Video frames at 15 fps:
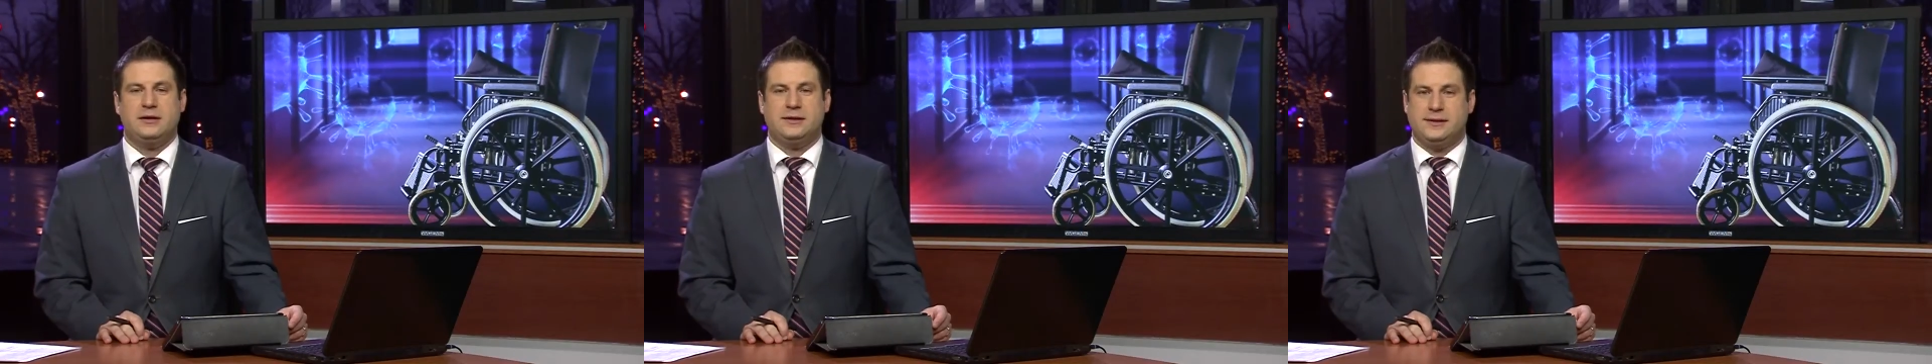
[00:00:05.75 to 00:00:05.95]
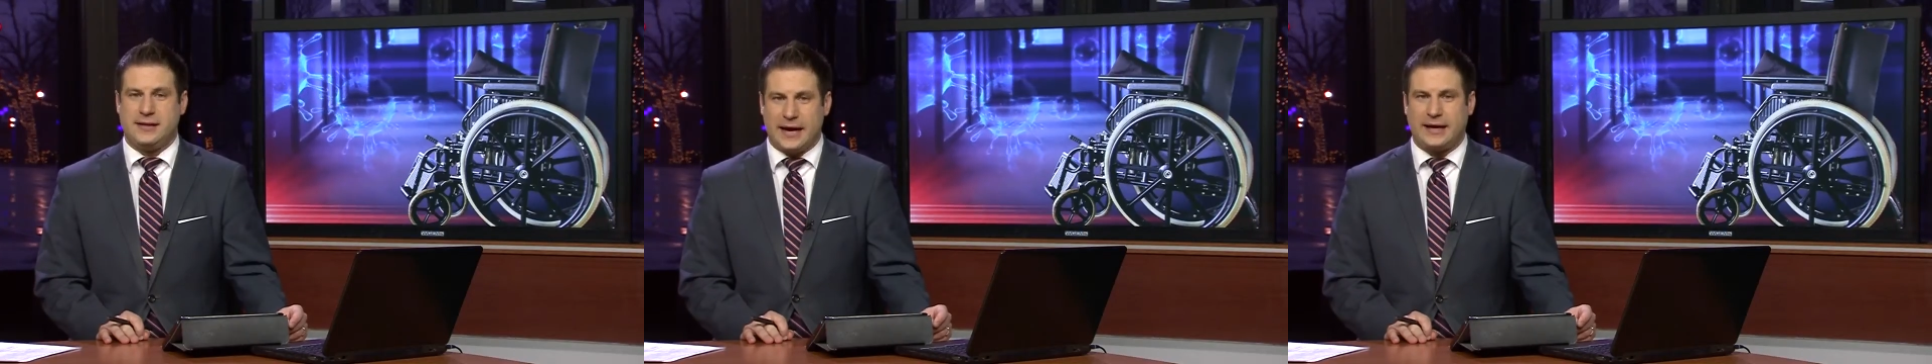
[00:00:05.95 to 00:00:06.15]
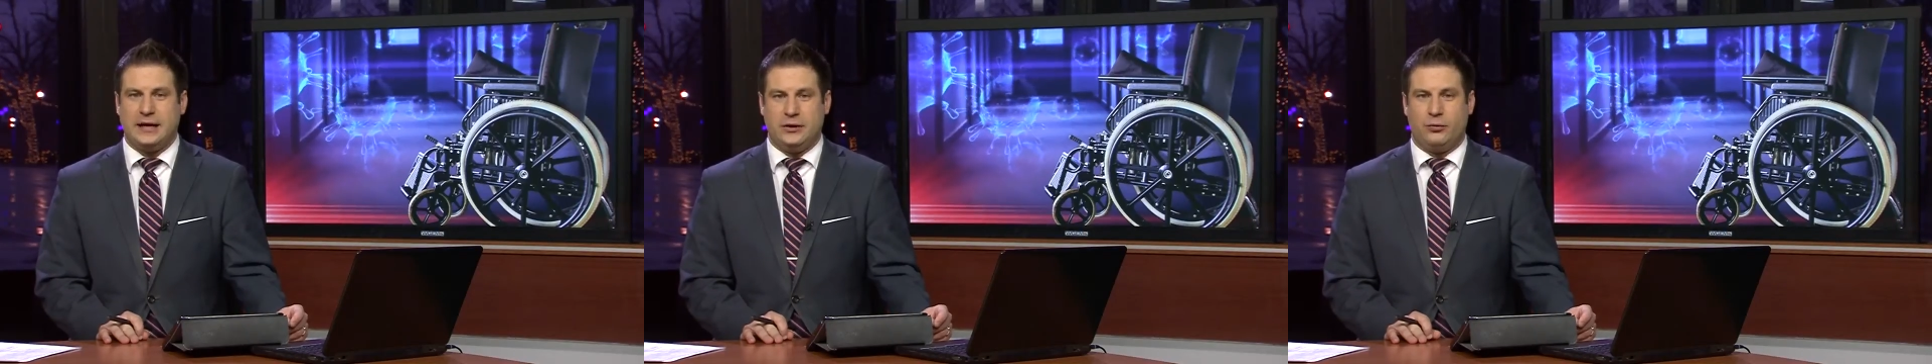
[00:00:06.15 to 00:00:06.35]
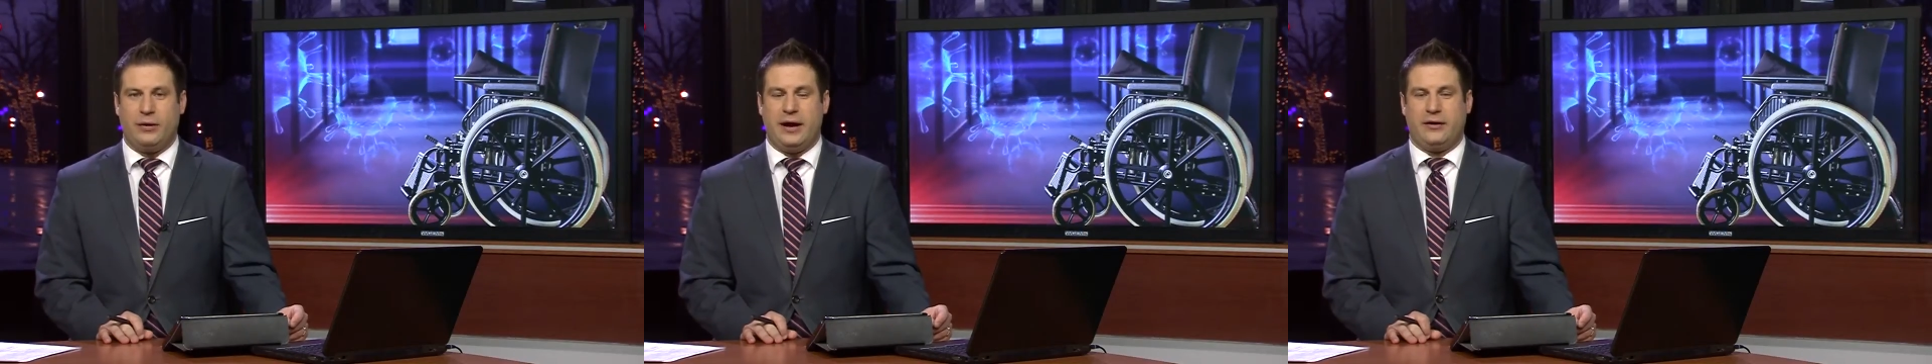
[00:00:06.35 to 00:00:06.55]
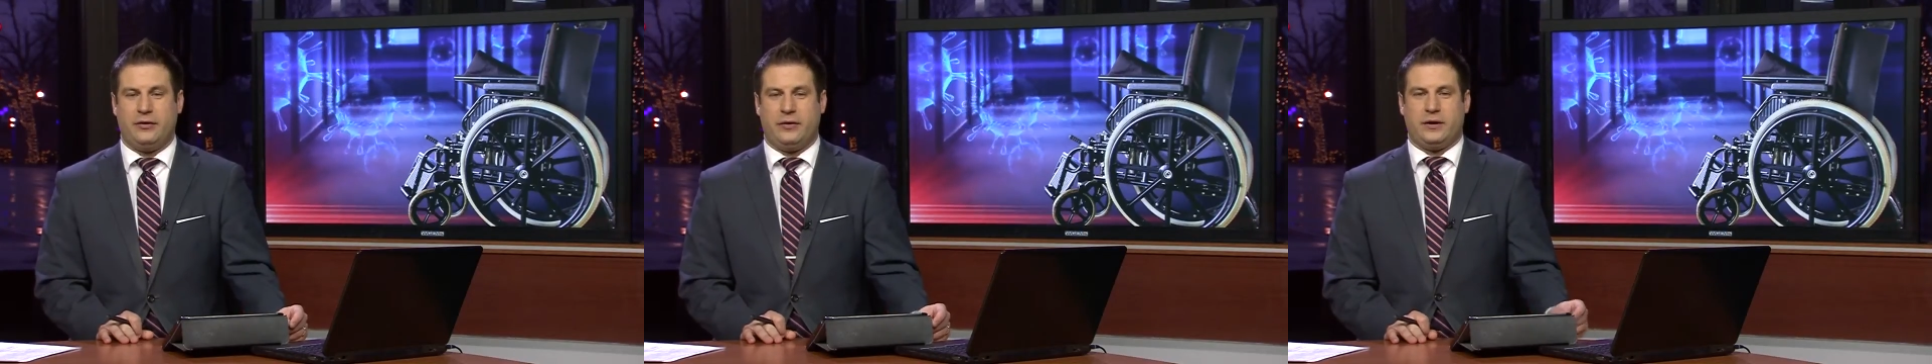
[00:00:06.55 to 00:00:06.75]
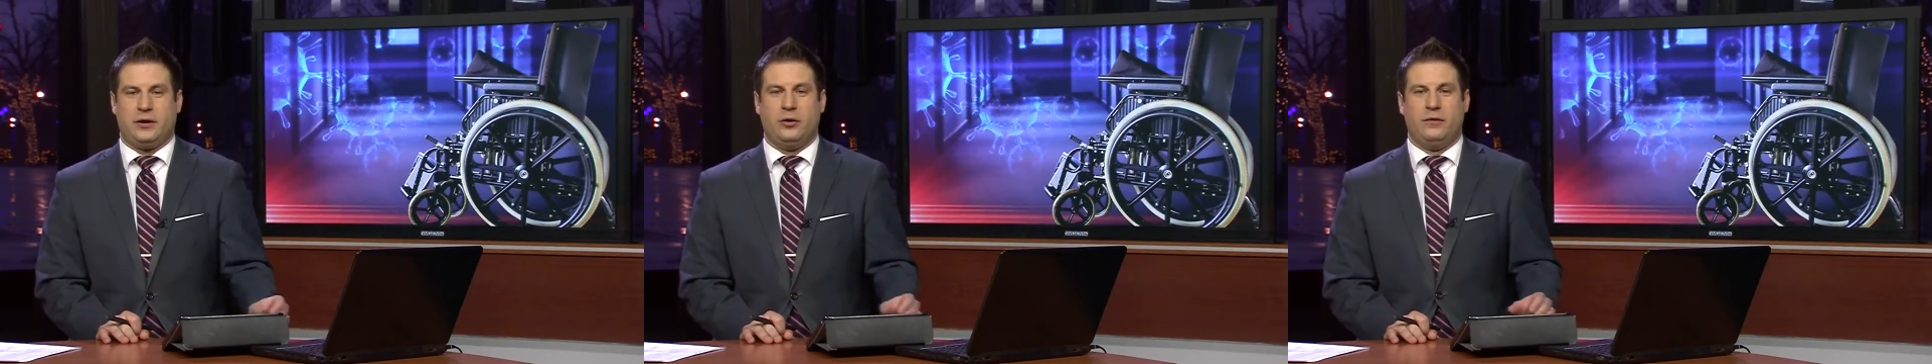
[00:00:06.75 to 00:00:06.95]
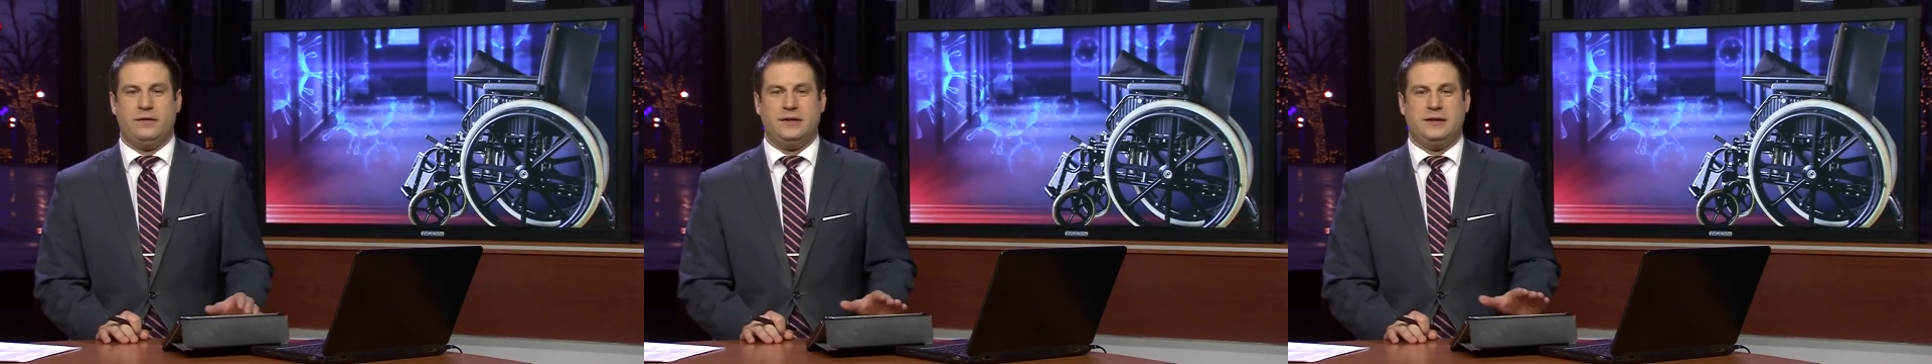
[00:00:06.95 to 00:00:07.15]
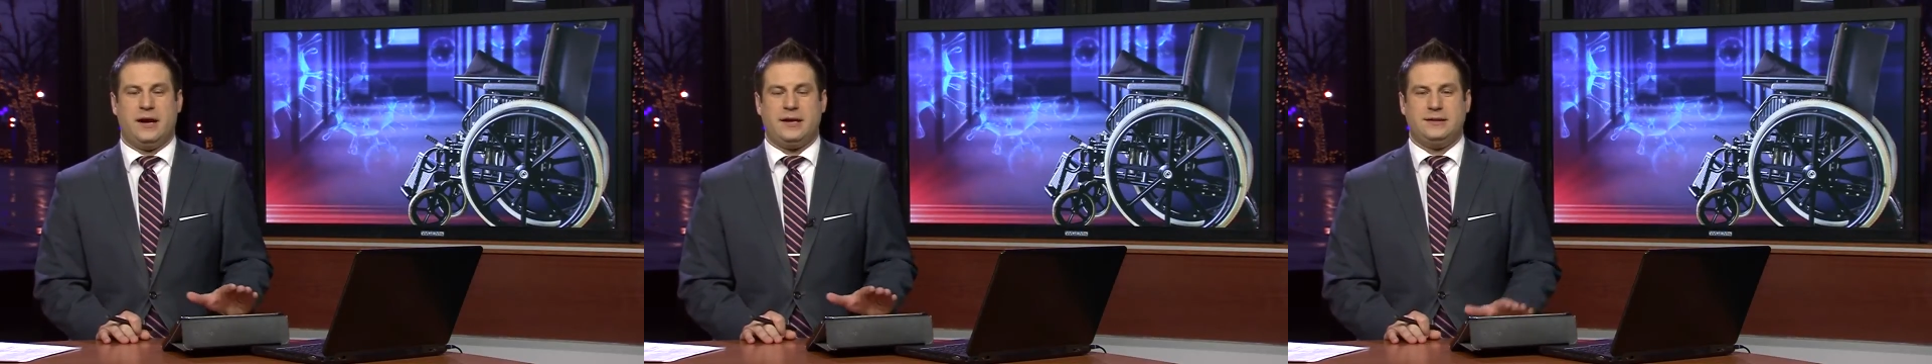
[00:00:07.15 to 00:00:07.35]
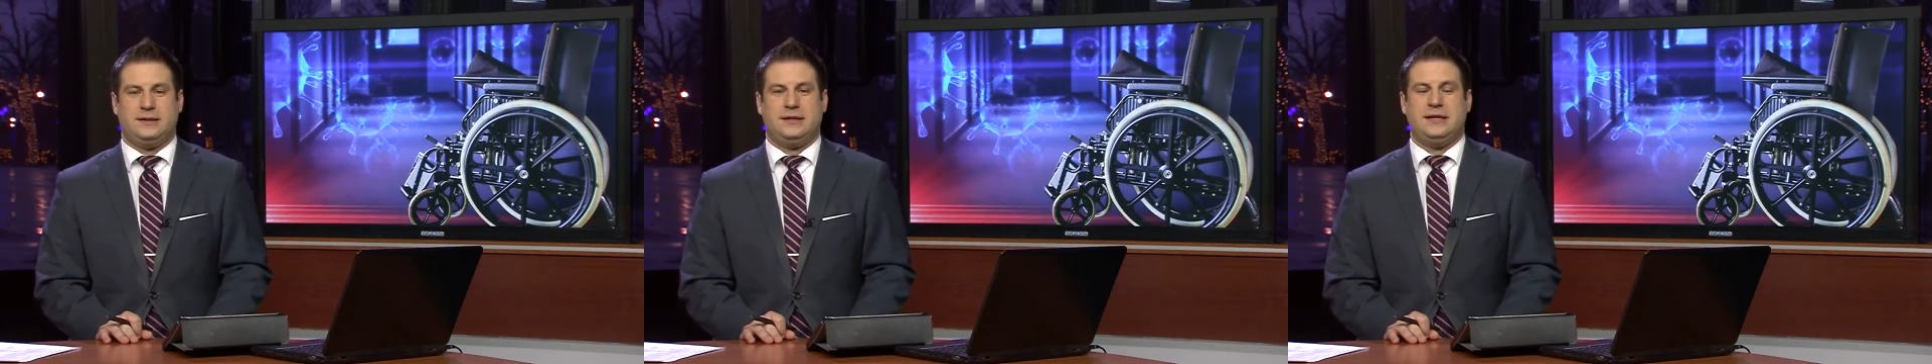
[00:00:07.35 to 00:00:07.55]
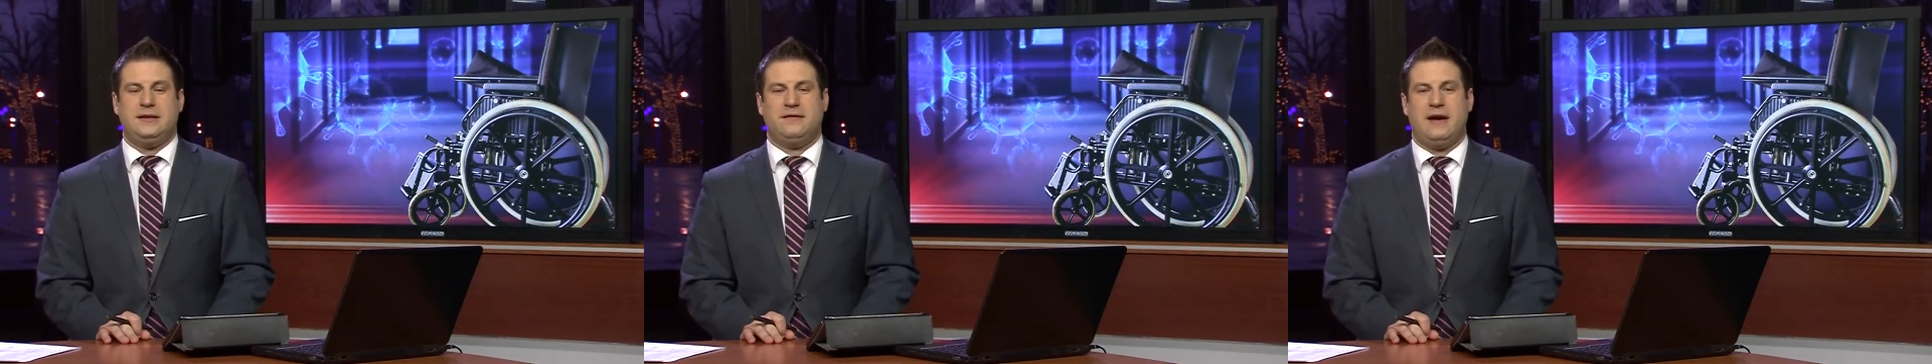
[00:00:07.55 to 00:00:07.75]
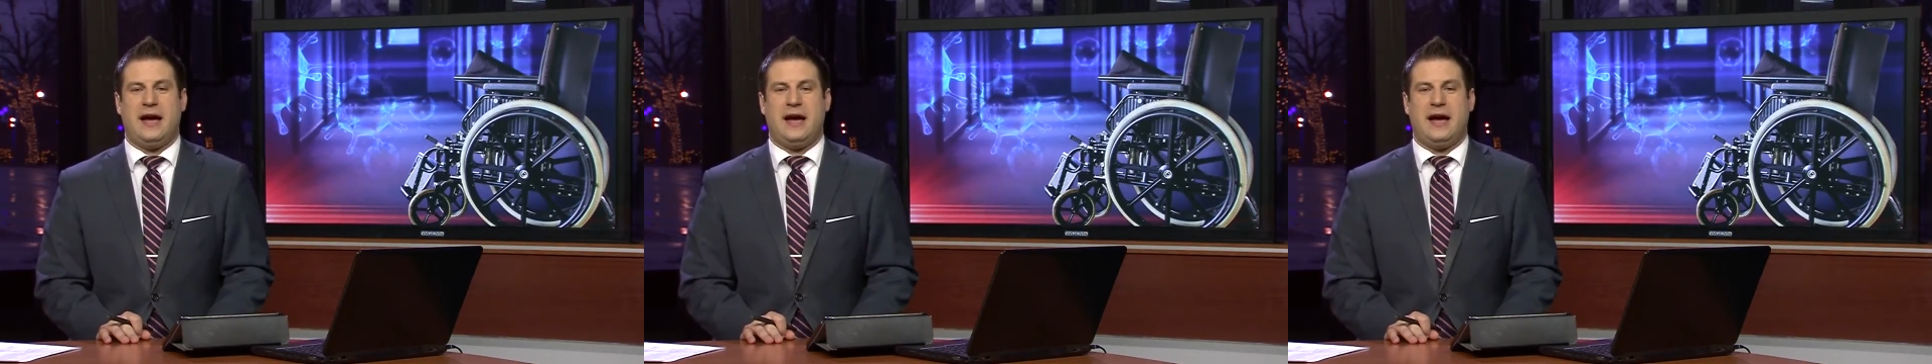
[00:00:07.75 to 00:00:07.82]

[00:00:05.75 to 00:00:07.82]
second round of the COVID-19